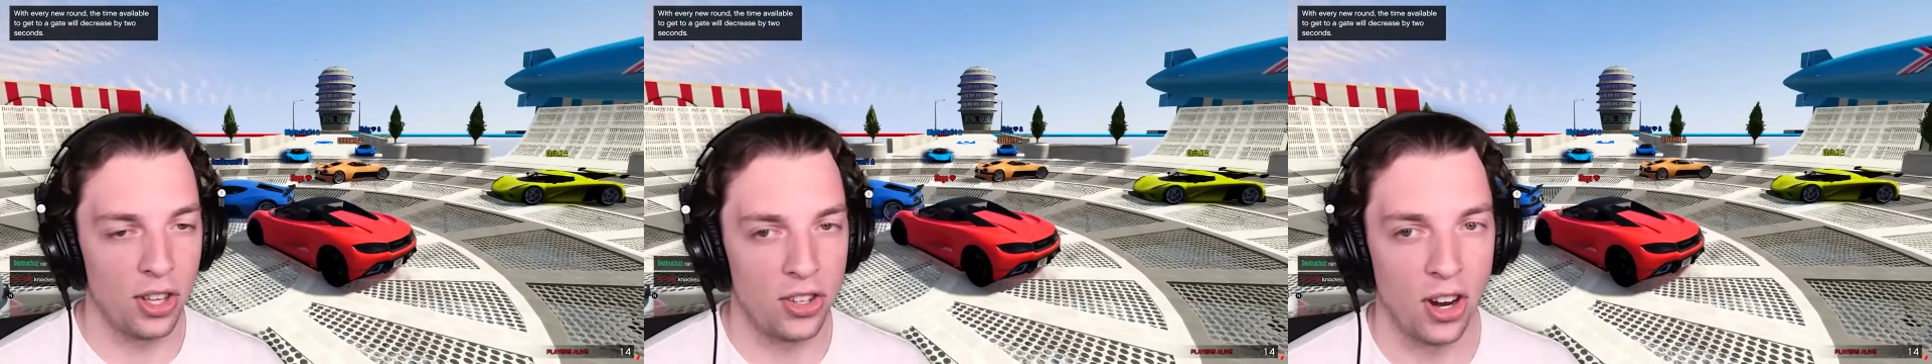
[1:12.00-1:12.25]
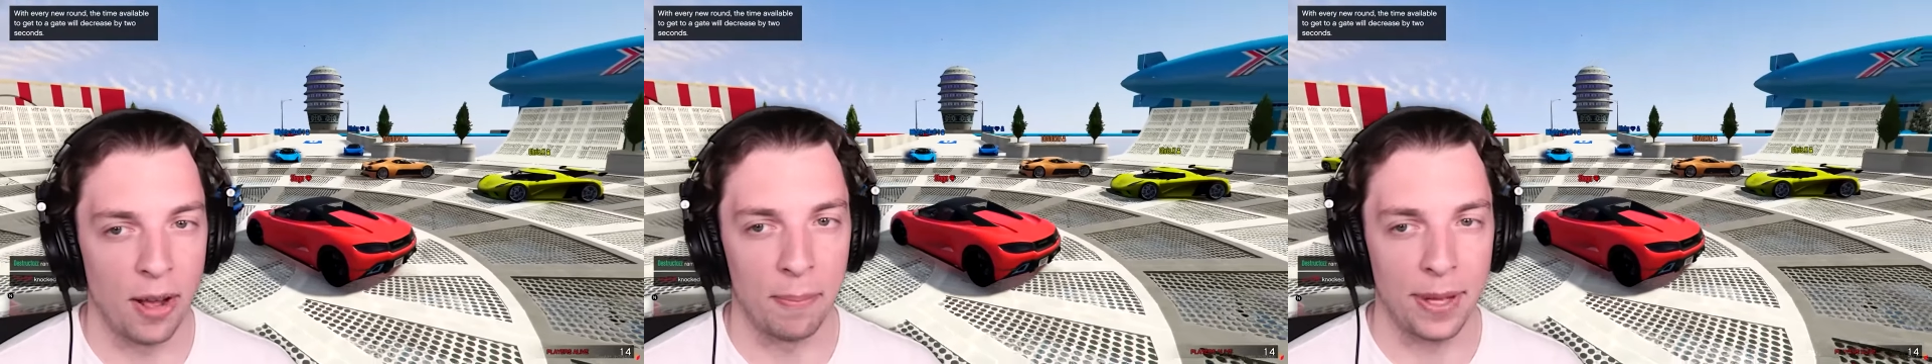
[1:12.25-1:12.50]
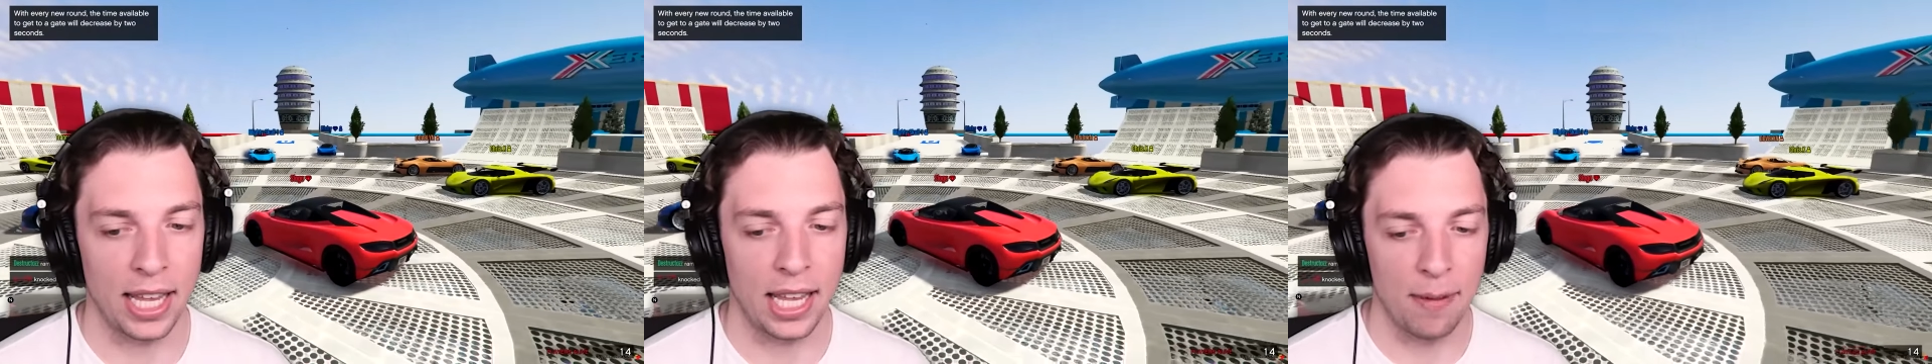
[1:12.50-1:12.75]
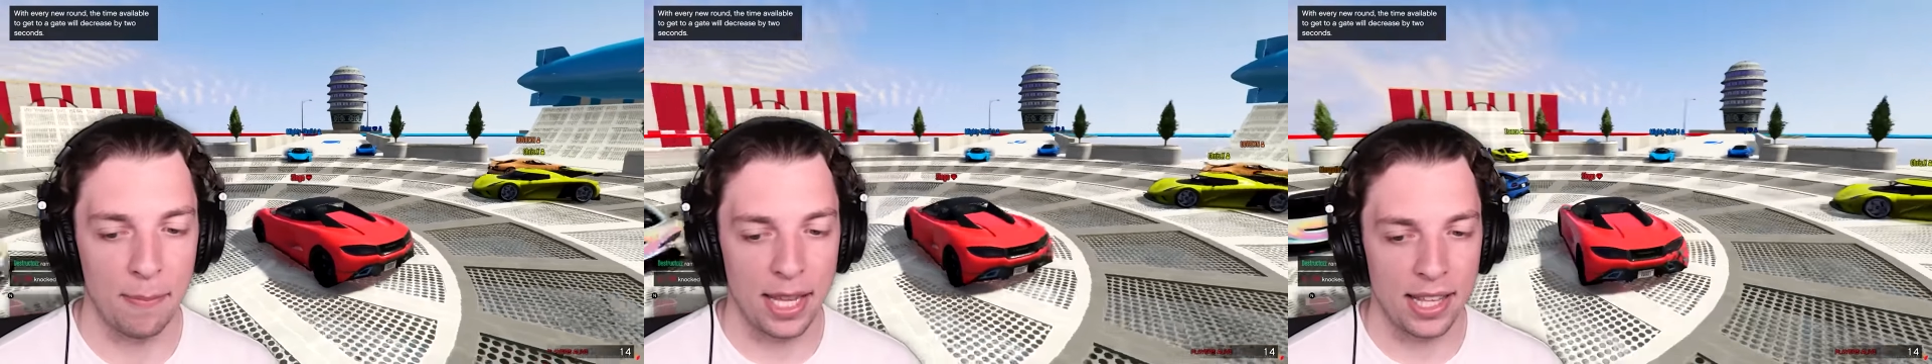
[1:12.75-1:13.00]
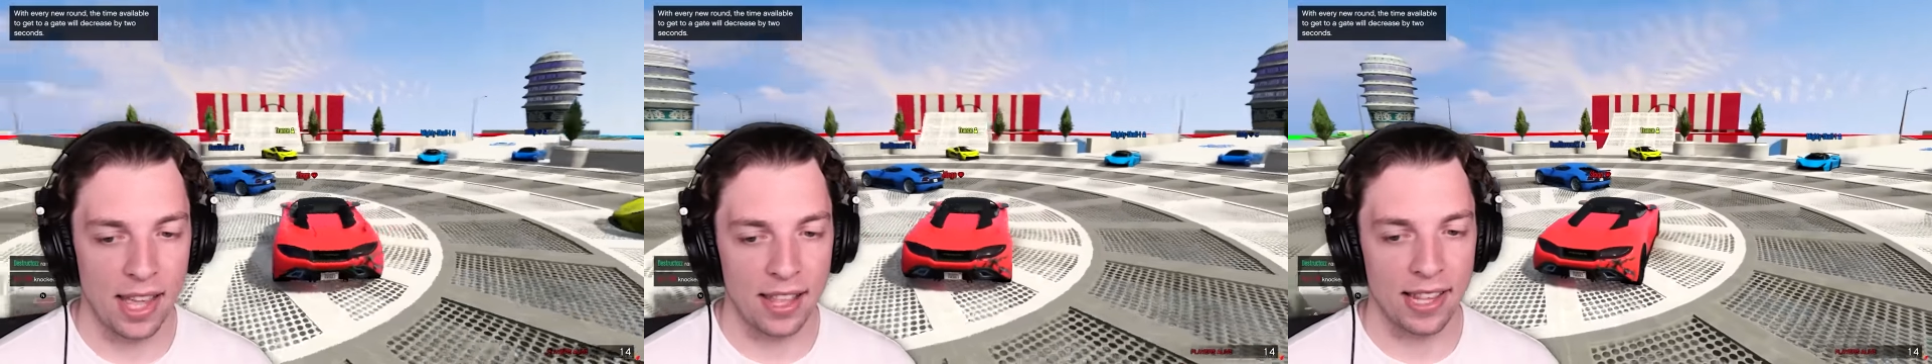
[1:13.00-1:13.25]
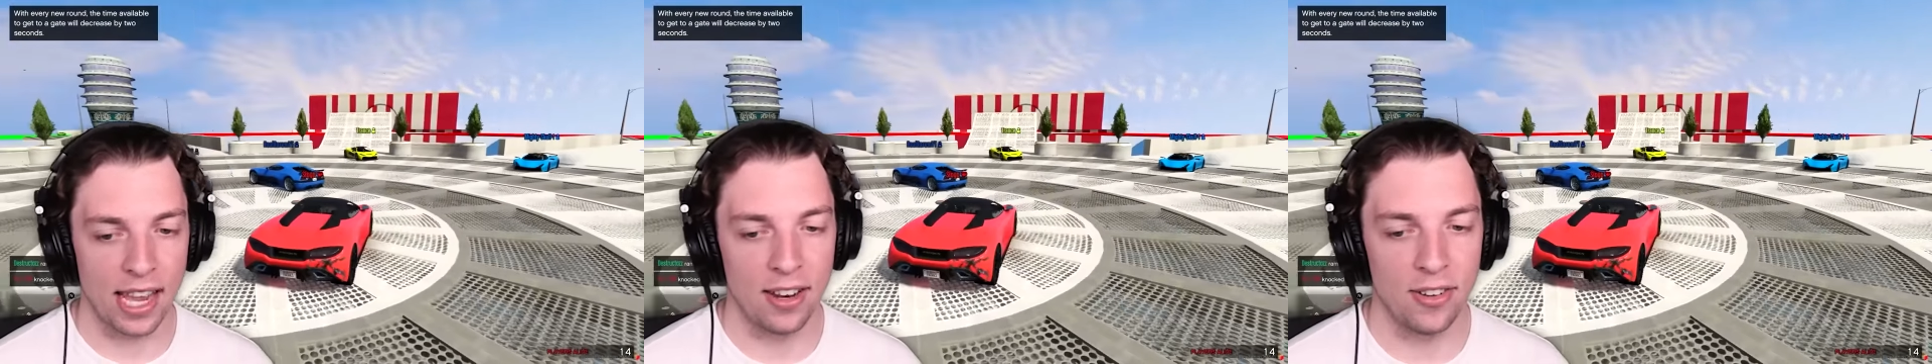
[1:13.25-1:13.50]
the jump. It can be
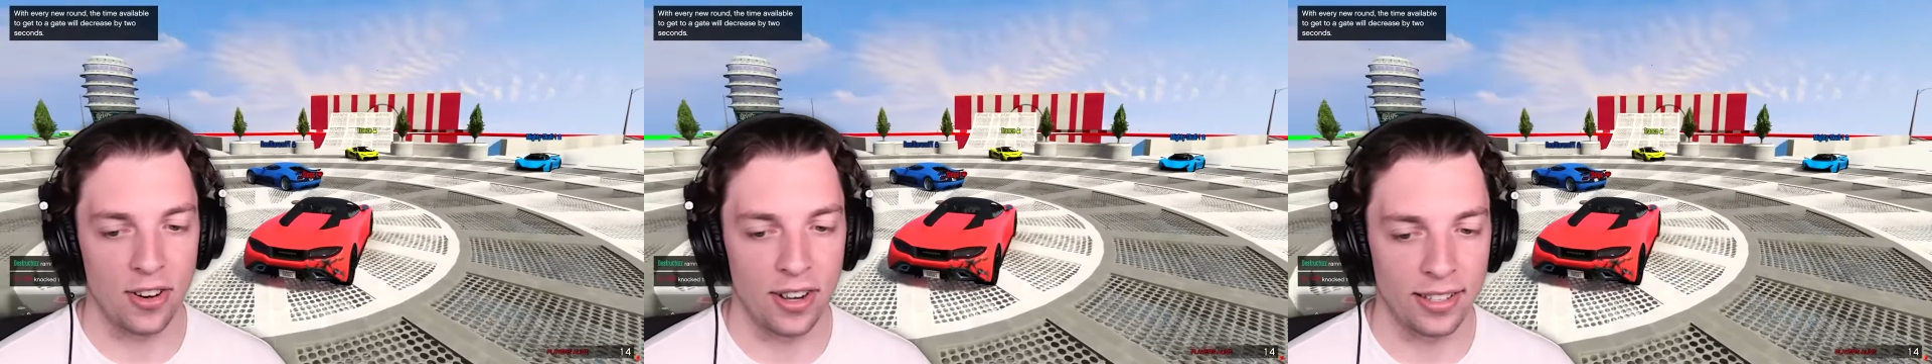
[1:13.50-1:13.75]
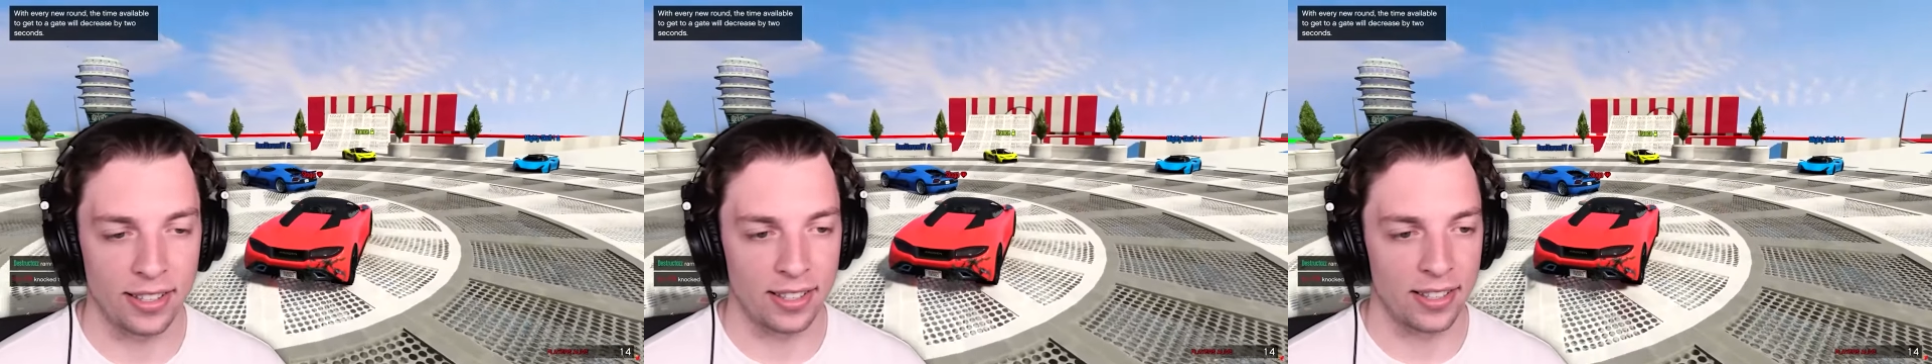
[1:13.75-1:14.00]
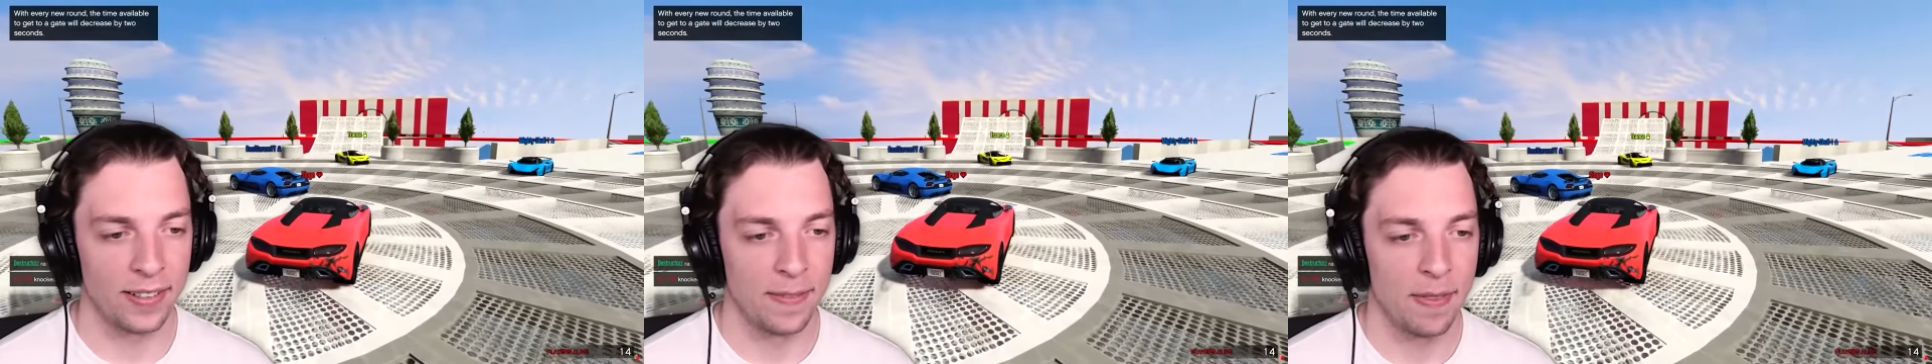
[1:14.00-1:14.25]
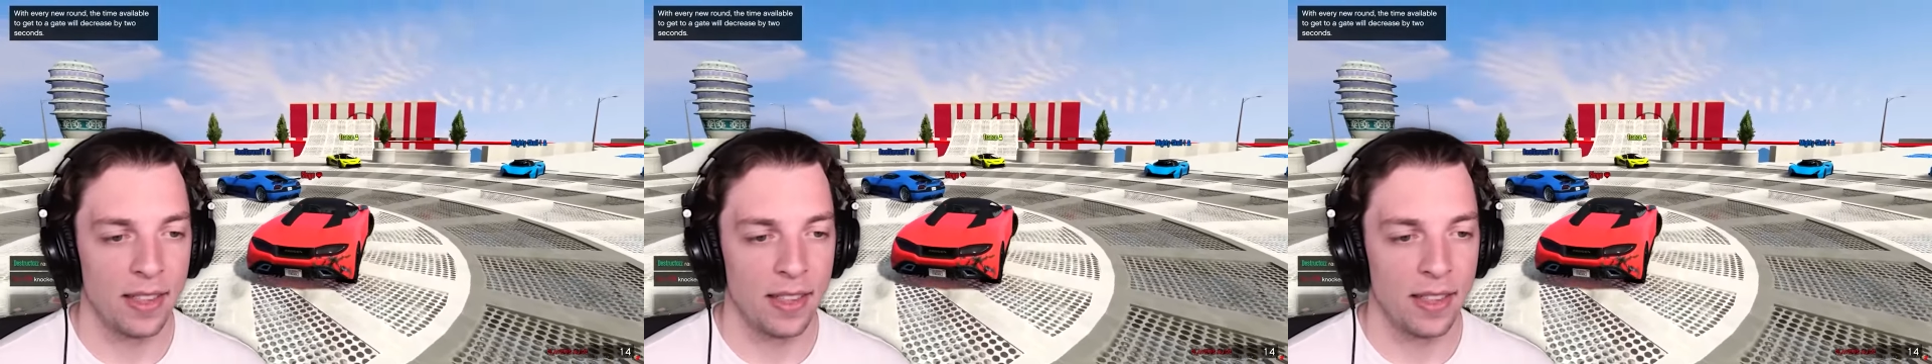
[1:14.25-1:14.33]
dangerous. You actually did?